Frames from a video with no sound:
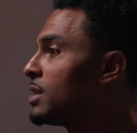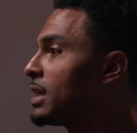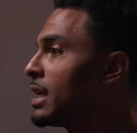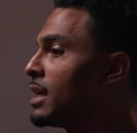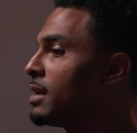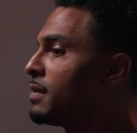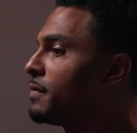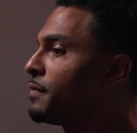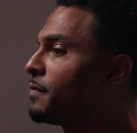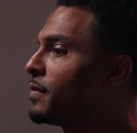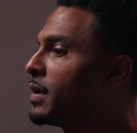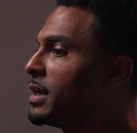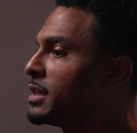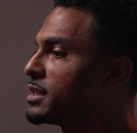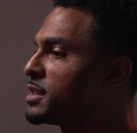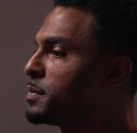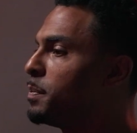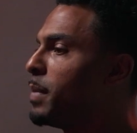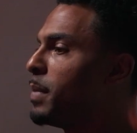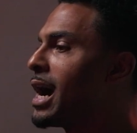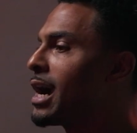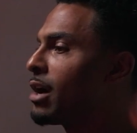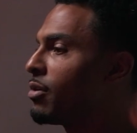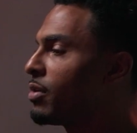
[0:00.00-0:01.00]
to give
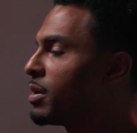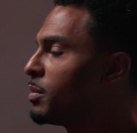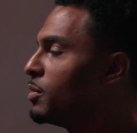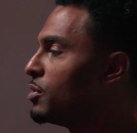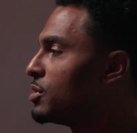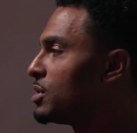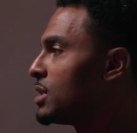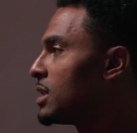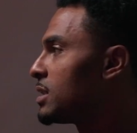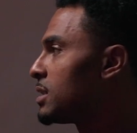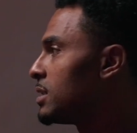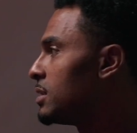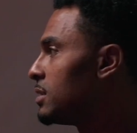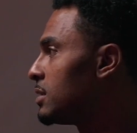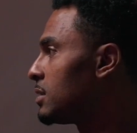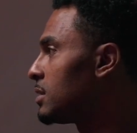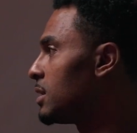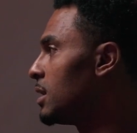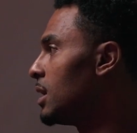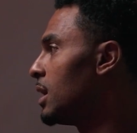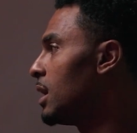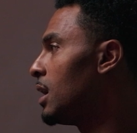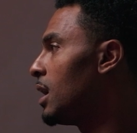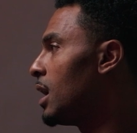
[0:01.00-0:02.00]
aspiring
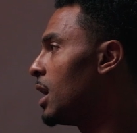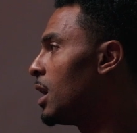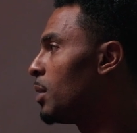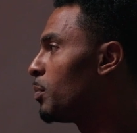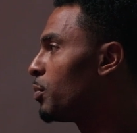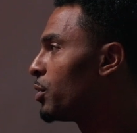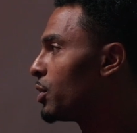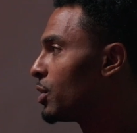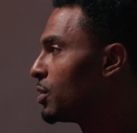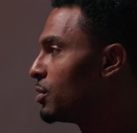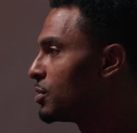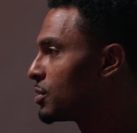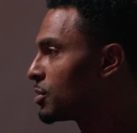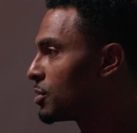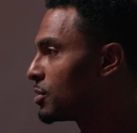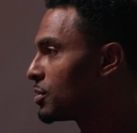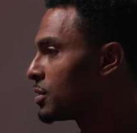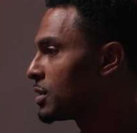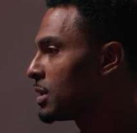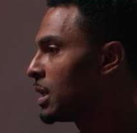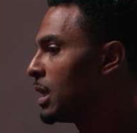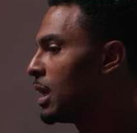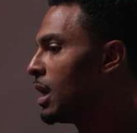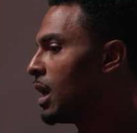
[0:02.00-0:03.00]
musicians,
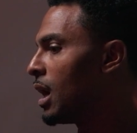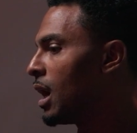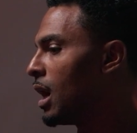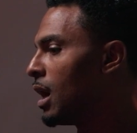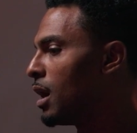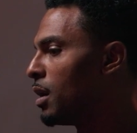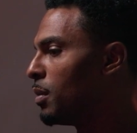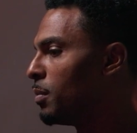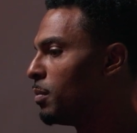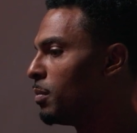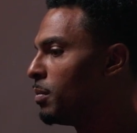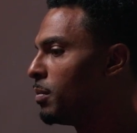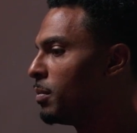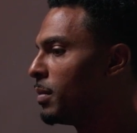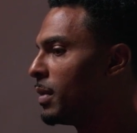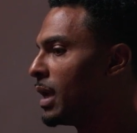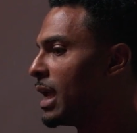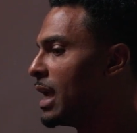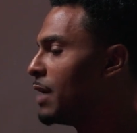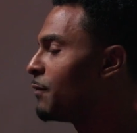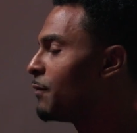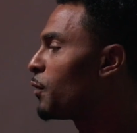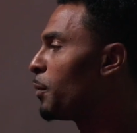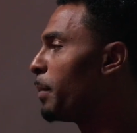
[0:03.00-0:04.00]
producers,
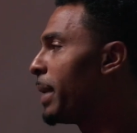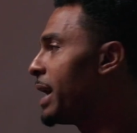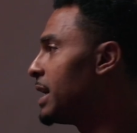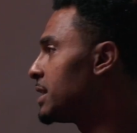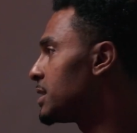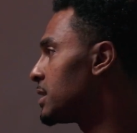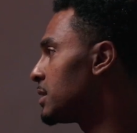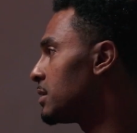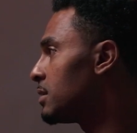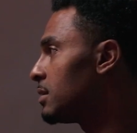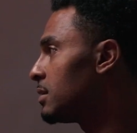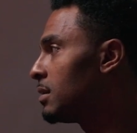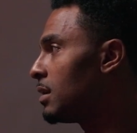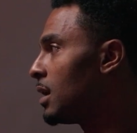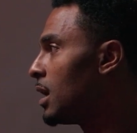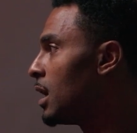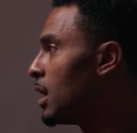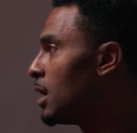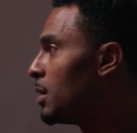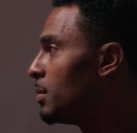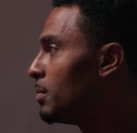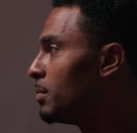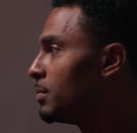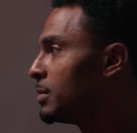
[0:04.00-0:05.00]
information,
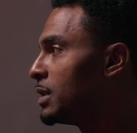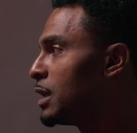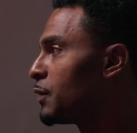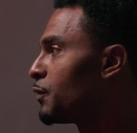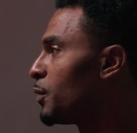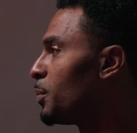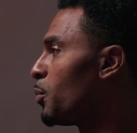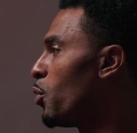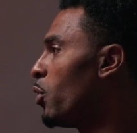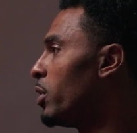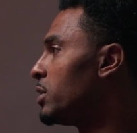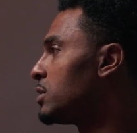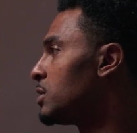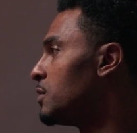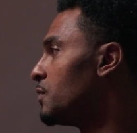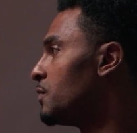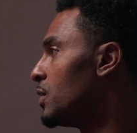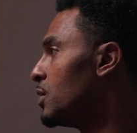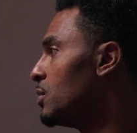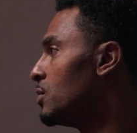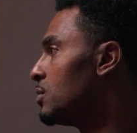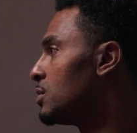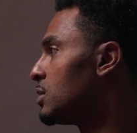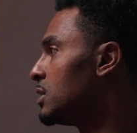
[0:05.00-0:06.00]
different points of
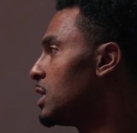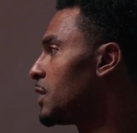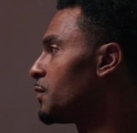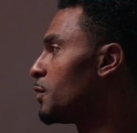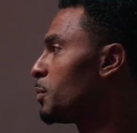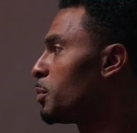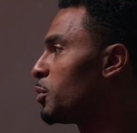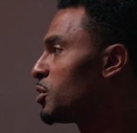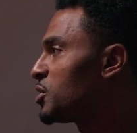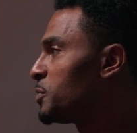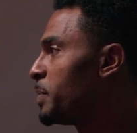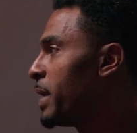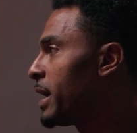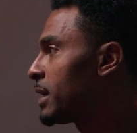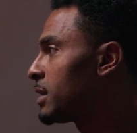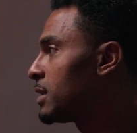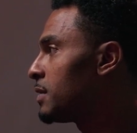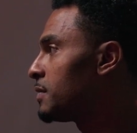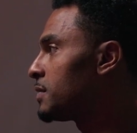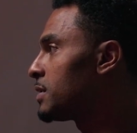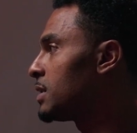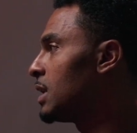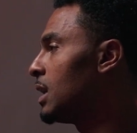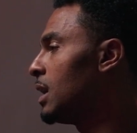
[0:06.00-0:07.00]
views, different
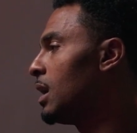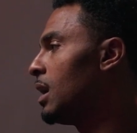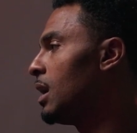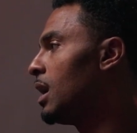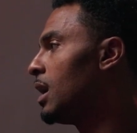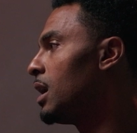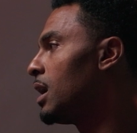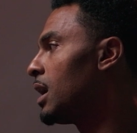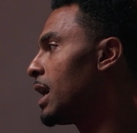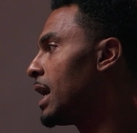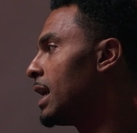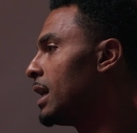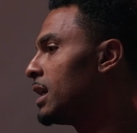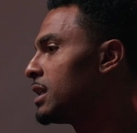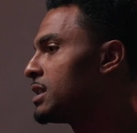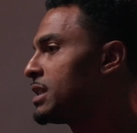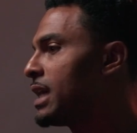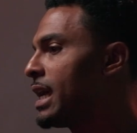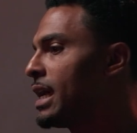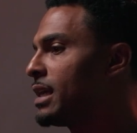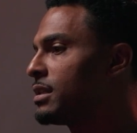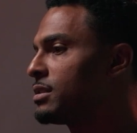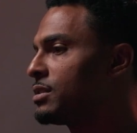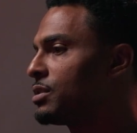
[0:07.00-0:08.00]
perspectives, and a
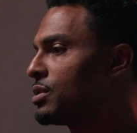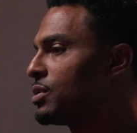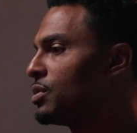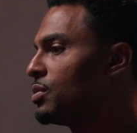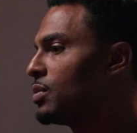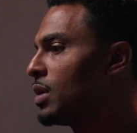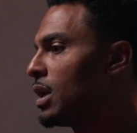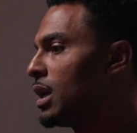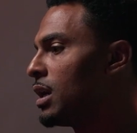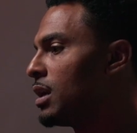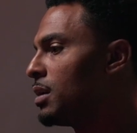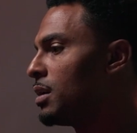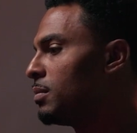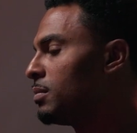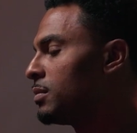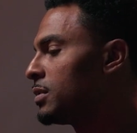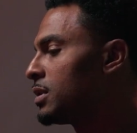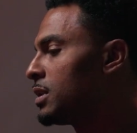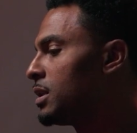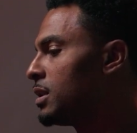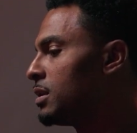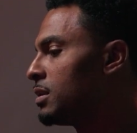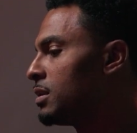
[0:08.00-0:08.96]
chance to